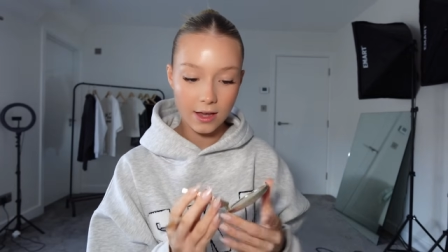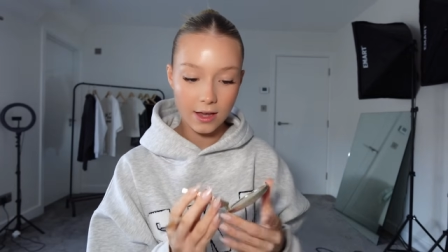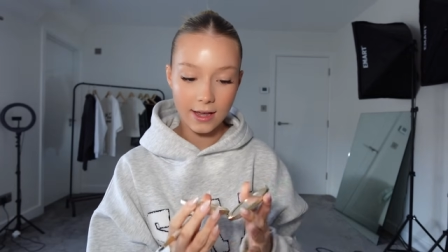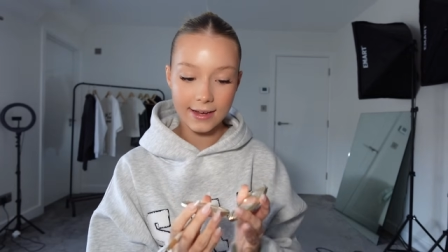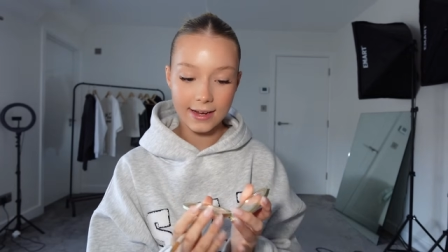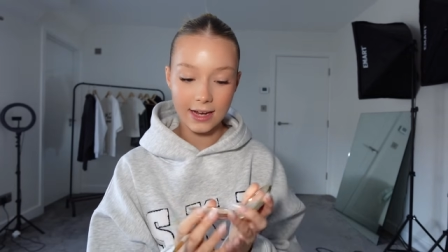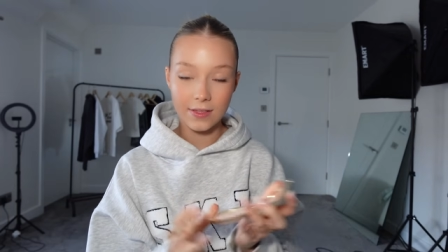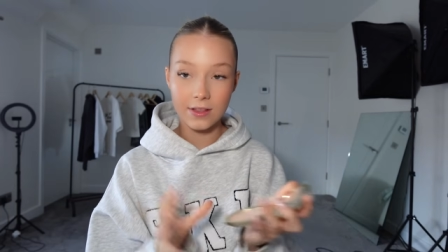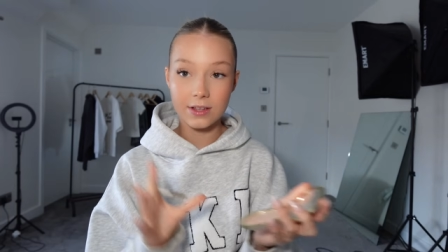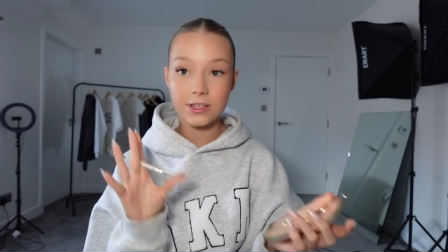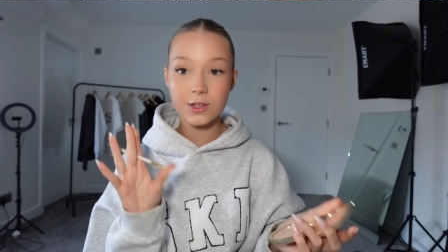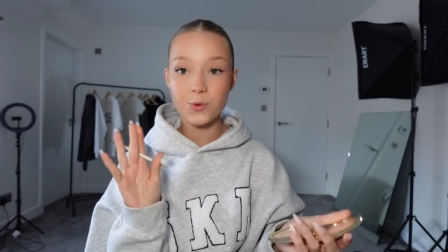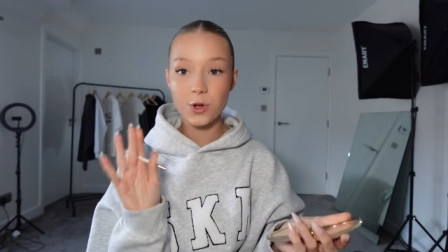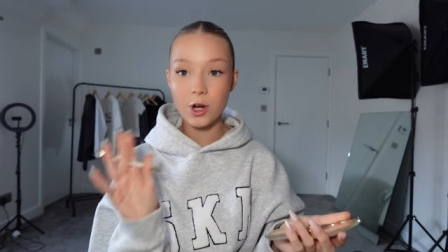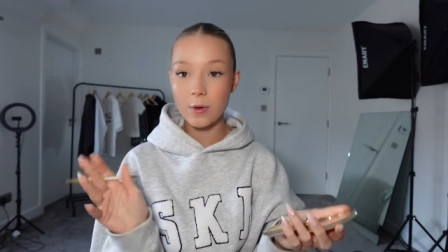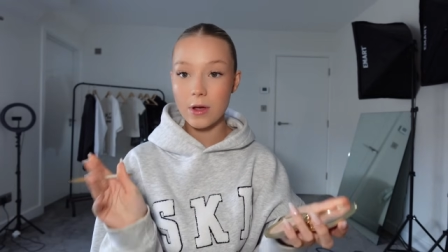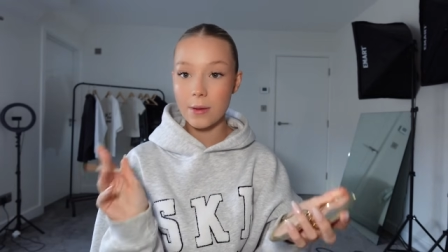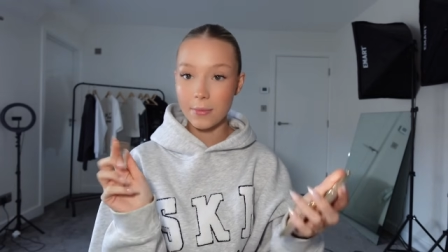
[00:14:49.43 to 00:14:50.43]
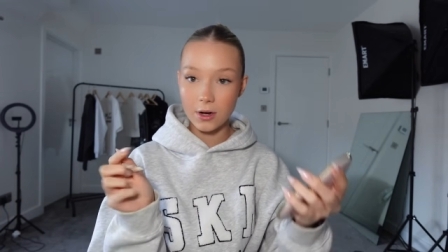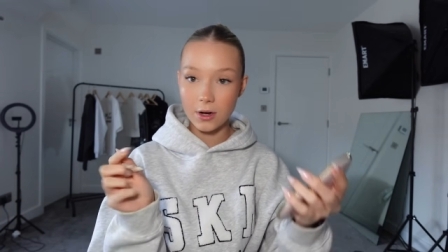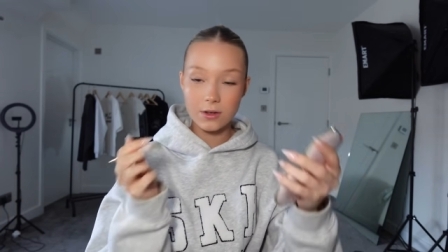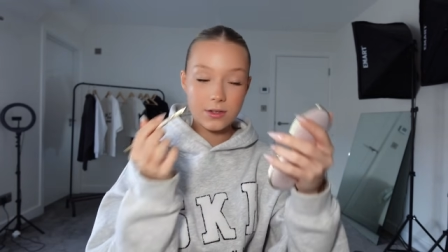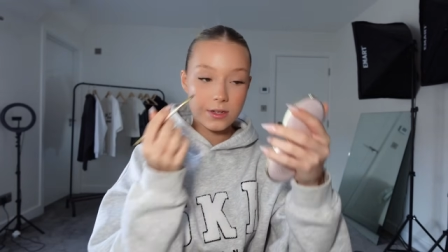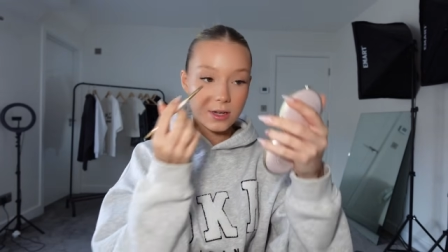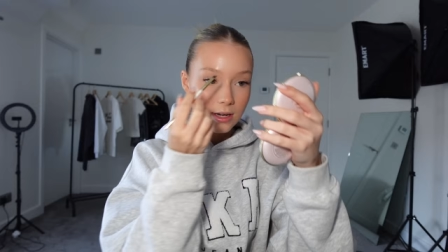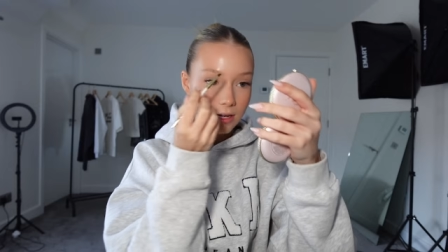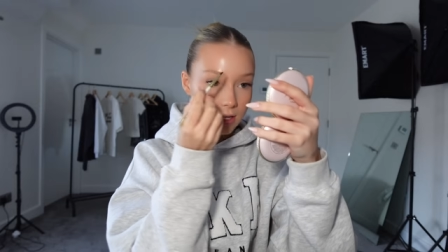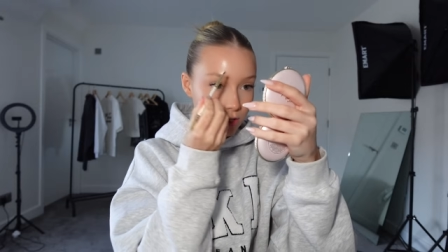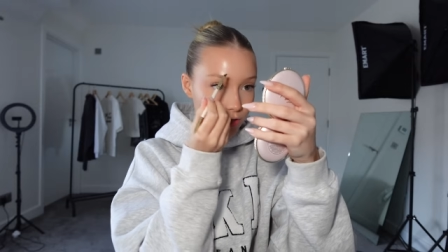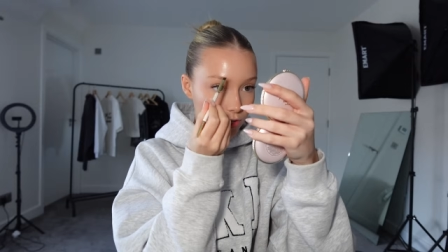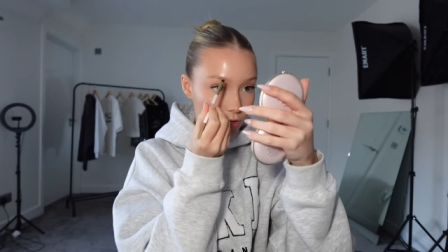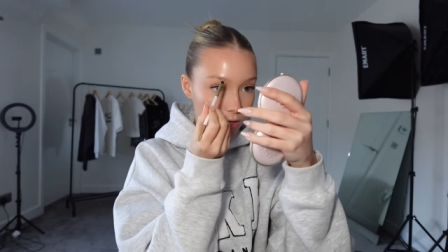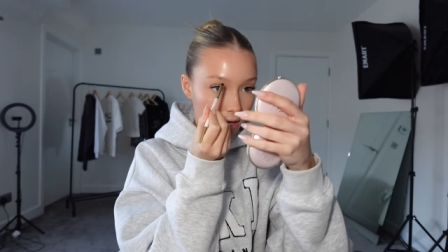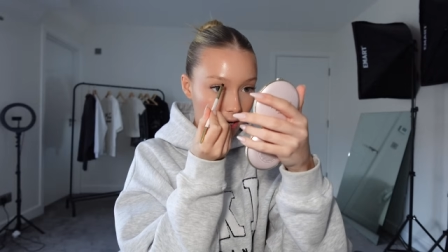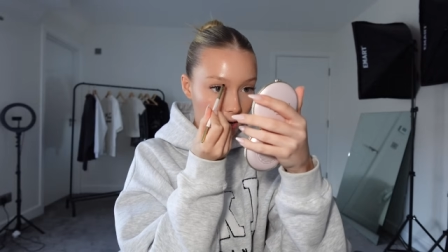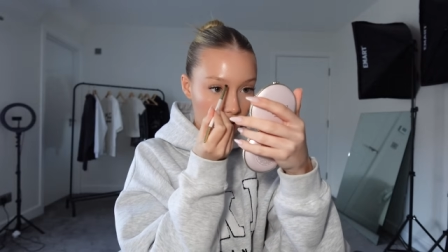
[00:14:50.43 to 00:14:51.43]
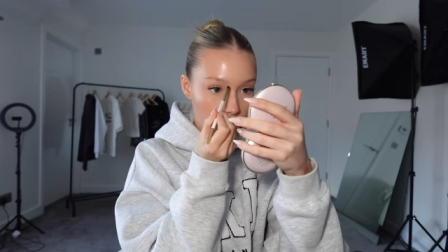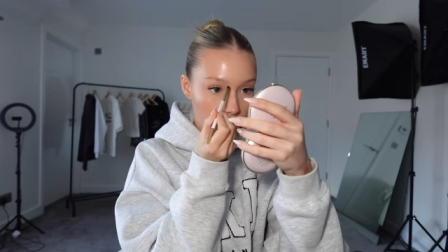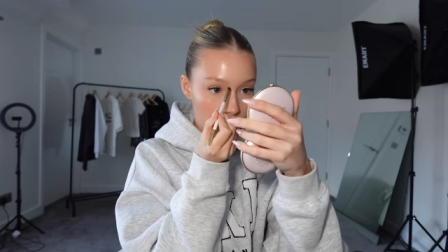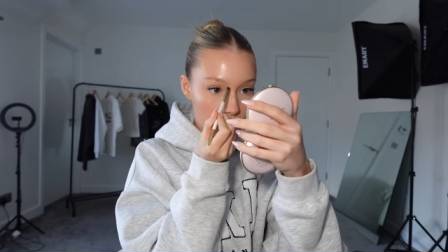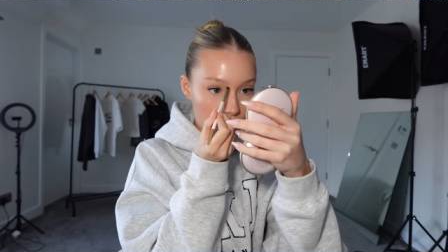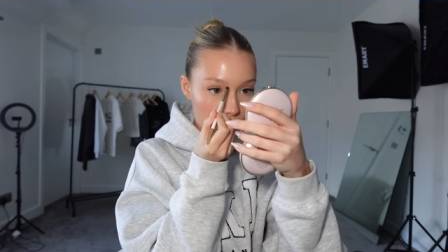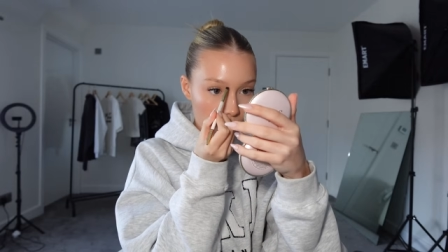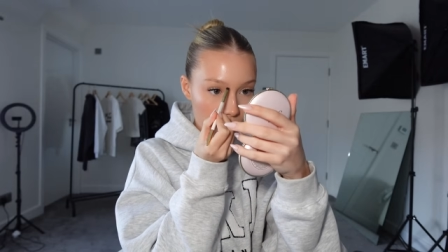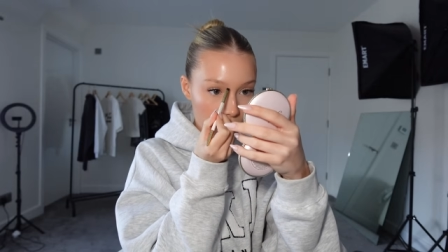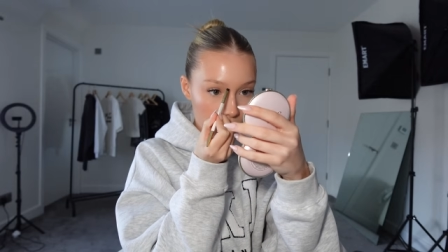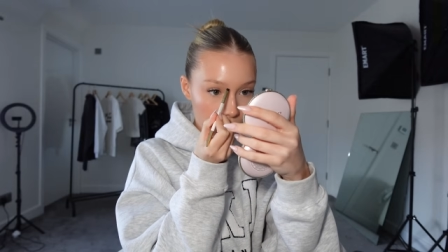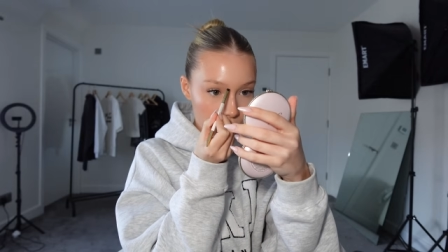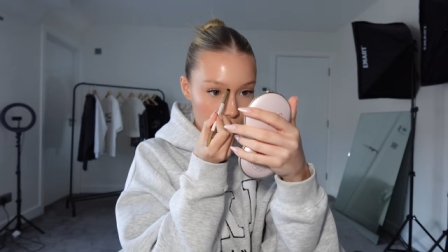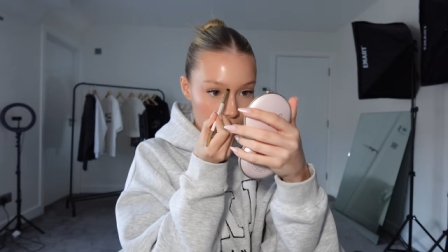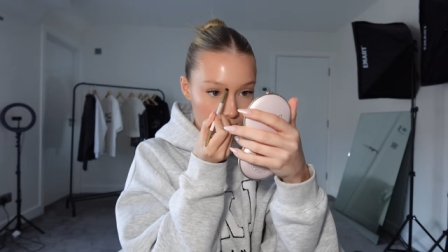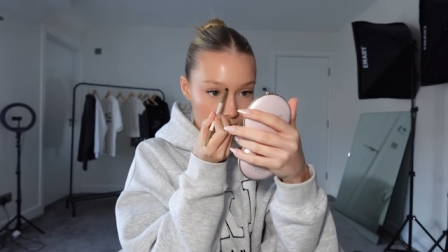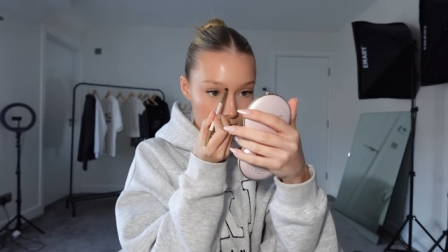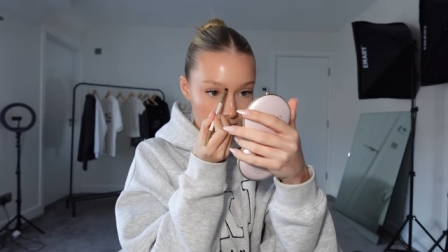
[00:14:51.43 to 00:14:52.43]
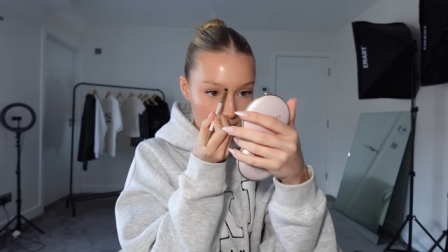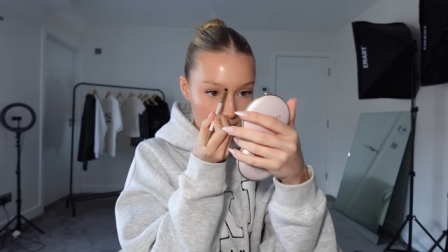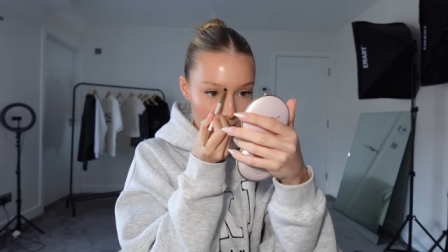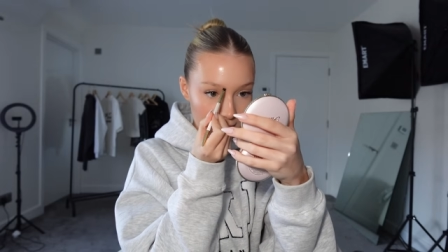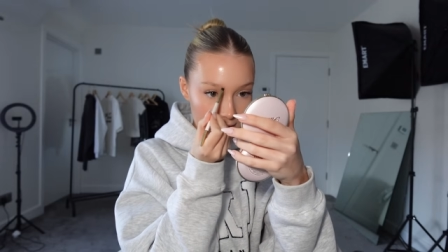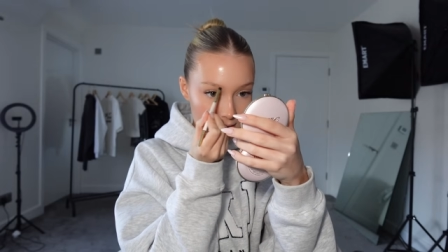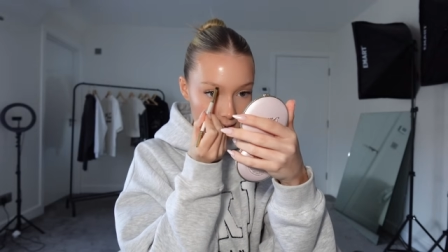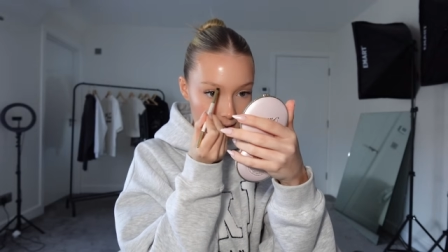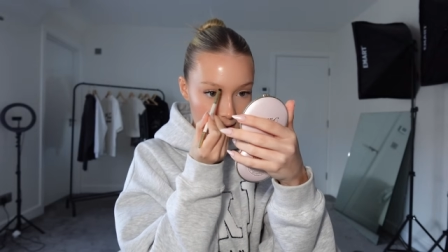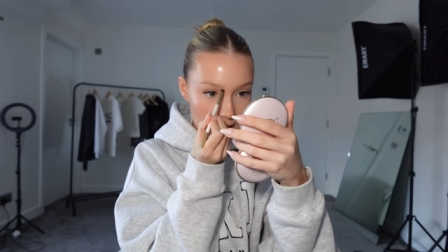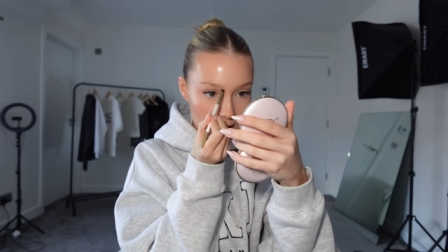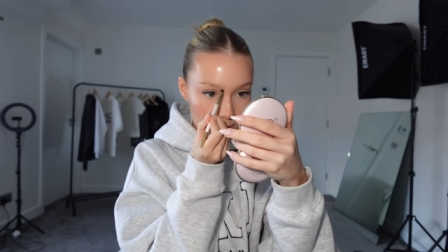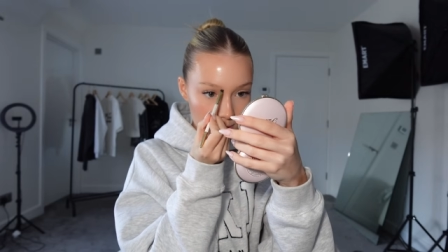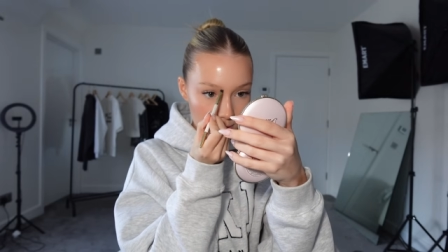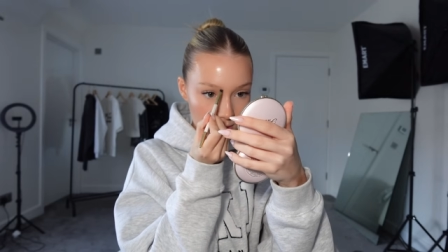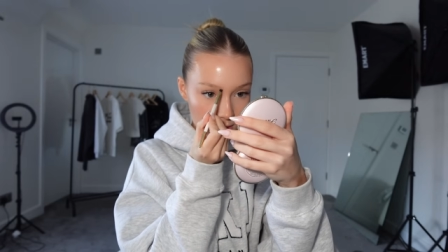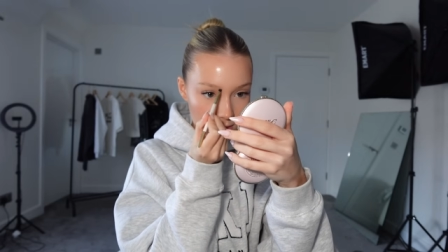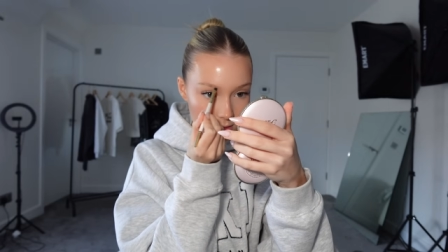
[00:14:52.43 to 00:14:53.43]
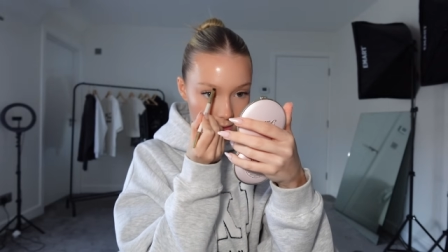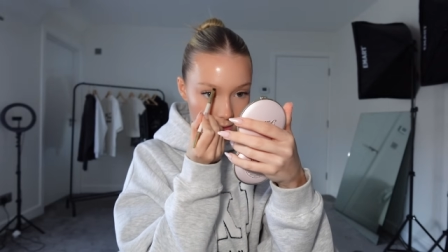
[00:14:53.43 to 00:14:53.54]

Again, this is one of my most literally asked questions in my DMs.